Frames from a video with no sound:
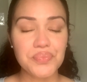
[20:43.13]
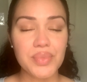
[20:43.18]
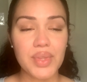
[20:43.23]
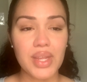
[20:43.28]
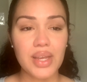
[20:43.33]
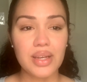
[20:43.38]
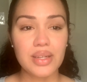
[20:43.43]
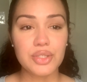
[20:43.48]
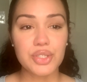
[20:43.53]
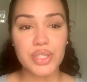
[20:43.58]

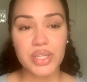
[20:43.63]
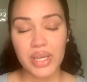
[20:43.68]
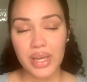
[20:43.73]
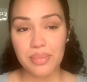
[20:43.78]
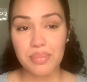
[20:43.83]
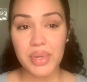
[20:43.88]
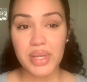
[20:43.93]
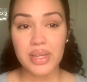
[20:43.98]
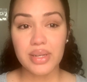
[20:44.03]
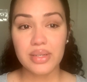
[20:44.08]
And she
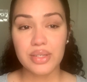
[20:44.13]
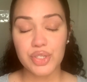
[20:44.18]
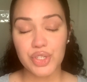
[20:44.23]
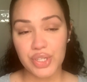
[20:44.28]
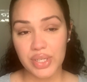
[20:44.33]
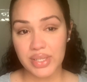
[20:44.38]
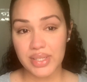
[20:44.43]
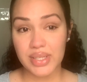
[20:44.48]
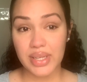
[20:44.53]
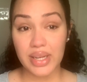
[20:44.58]
came in,
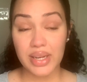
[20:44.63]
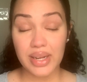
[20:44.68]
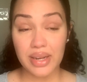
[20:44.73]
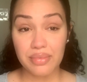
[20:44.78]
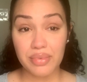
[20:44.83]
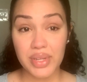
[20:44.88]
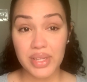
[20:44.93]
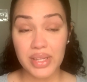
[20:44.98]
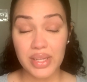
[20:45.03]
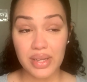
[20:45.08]
she set
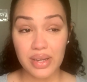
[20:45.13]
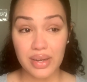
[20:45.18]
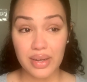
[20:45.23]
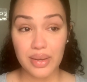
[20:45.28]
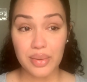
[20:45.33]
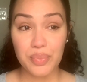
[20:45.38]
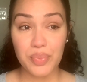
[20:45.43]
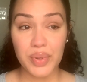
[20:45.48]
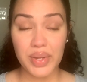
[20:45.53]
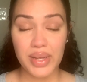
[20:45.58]
everything
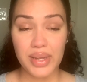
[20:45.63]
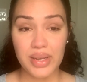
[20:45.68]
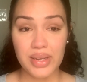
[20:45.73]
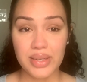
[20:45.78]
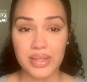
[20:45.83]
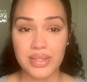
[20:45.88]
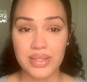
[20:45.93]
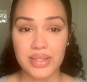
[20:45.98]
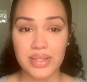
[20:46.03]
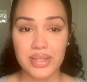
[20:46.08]
up,
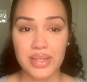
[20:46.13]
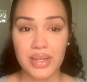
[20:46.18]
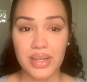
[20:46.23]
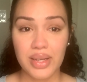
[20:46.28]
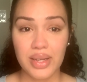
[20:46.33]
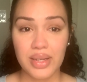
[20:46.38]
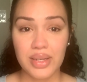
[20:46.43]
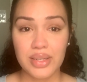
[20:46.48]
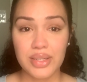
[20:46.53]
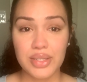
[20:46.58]
and
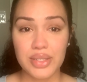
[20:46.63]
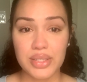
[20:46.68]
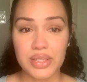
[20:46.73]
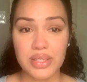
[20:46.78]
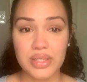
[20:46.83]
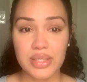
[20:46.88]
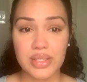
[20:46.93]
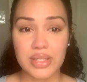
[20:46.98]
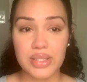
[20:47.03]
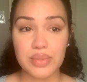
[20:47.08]

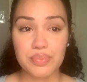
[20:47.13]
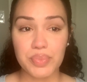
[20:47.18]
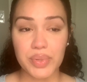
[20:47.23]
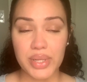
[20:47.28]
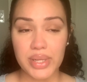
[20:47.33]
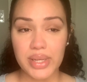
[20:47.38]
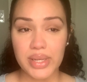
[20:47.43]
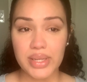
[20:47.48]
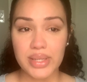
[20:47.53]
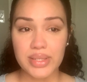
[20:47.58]
she
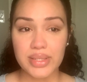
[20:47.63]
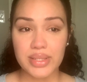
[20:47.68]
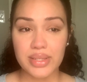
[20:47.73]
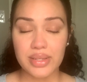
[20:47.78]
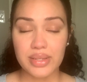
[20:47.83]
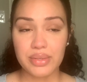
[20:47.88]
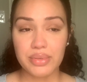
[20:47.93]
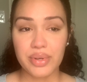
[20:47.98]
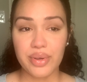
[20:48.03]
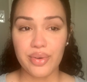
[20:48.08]
explained,
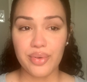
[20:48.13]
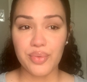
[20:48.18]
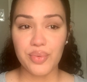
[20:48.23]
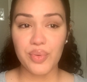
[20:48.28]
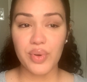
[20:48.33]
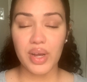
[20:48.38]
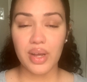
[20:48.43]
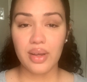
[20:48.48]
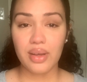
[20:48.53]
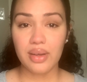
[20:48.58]

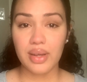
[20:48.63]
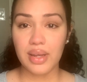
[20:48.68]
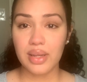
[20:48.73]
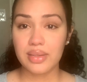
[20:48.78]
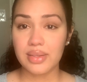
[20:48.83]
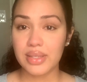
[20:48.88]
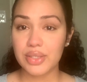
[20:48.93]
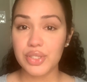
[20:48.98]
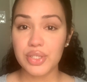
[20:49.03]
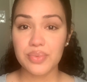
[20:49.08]

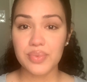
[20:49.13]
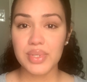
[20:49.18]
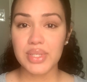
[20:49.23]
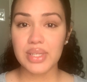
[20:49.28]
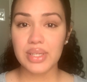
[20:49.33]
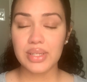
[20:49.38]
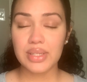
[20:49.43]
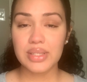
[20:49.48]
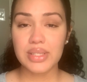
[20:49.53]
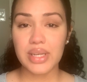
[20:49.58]
that she was
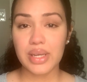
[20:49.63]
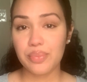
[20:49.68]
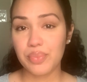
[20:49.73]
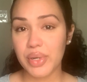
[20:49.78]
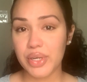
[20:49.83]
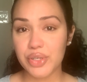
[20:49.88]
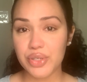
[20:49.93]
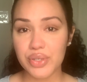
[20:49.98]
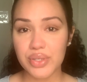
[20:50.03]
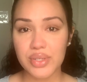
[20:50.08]
going to take
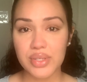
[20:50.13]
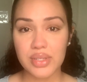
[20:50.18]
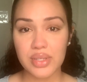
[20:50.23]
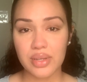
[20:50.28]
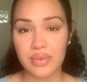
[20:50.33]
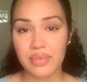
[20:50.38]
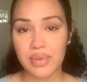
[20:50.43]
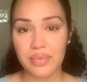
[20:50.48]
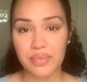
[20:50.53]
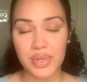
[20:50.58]
pictures
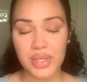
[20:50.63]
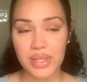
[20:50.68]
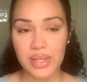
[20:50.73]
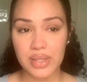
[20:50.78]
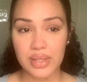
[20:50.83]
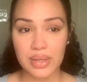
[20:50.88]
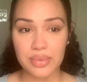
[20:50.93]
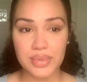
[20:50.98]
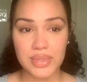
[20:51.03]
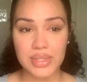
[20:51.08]
of everything
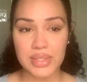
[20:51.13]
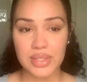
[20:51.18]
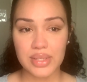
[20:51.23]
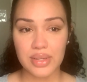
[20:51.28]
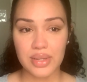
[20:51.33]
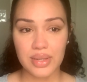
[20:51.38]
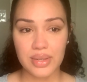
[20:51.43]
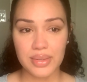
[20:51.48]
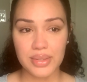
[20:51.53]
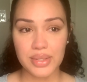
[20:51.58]
that was
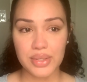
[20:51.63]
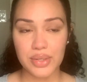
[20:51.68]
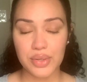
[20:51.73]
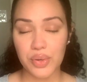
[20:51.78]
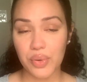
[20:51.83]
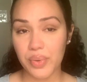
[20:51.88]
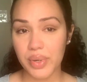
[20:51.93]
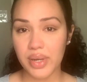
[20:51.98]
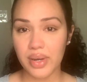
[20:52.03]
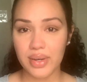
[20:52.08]

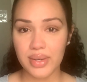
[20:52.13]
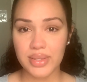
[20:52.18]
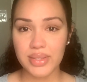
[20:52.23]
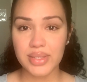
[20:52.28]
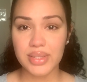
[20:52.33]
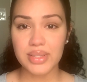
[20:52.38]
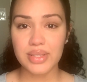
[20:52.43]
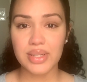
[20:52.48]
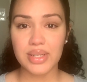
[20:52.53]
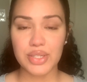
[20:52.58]
going on,
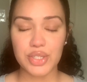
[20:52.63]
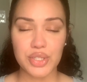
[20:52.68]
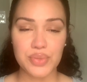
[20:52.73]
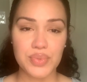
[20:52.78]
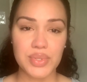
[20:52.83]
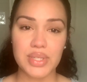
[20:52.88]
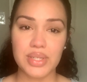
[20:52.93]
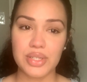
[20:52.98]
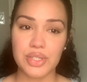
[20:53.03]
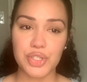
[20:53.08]
and that she
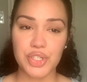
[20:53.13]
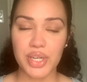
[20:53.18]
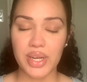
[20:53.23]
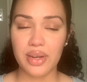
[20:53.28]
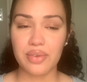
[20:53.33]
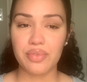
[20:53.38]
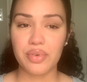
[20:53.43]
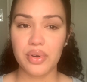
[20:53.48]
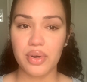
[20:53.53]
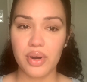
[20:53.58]
was going to
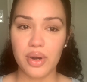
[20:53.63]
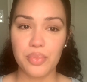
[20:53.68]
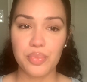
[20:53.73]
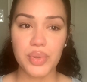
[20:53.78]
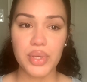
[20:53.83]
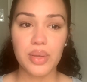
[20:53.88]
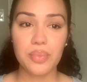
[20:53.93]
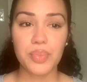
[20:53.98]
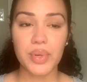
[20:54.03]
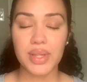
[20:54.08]
check for
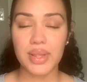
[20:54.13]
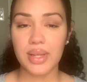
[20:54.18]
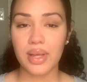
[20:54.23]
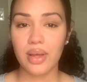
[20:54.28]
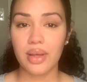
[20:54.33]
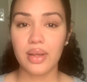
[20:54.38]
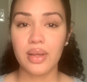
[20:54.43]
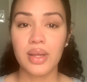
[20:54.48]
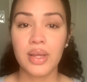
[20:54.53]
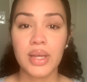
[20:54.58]
heartbeat, but
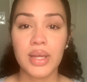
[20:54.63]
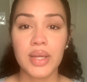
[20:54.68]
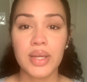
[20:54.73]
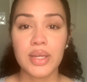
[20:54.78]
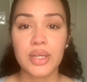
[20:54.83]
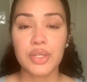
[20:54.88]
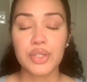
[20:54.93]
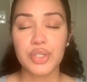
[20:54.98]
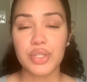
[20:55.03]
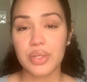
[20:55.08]
that
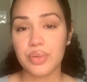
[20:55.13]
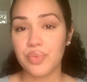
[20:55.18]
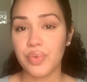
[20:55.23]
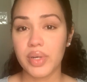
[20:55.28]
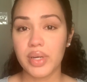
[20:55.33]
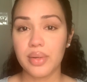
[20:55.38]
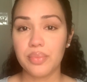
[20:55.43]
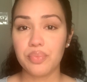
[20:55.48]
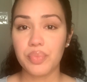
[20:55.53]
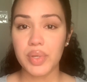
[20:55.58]
she
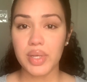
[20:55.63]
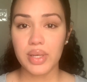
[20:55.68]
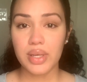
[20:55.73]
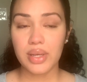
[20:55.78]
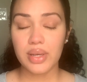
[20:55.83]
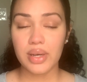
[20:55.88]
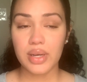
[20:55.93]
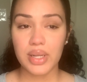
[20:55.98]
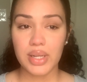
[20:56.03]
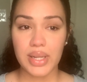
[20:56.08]
wouldn't
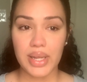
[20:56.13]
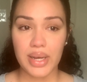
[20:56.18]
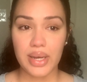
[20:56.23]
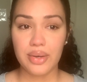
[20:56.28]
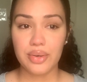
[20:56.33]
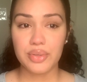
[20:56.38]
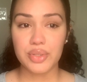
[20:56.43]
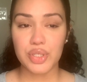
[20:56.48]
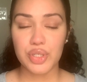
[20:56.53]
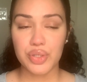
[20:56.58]
be
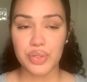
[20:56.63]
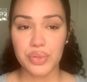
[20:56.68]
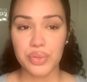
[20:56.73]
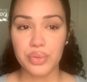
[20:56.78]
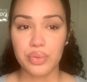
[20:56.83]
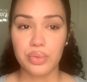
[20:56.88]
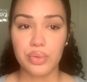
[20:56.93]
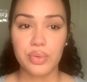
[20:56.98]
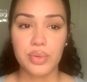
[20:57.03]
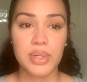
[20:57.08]
allowed
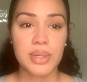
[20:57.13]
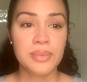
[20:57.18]
to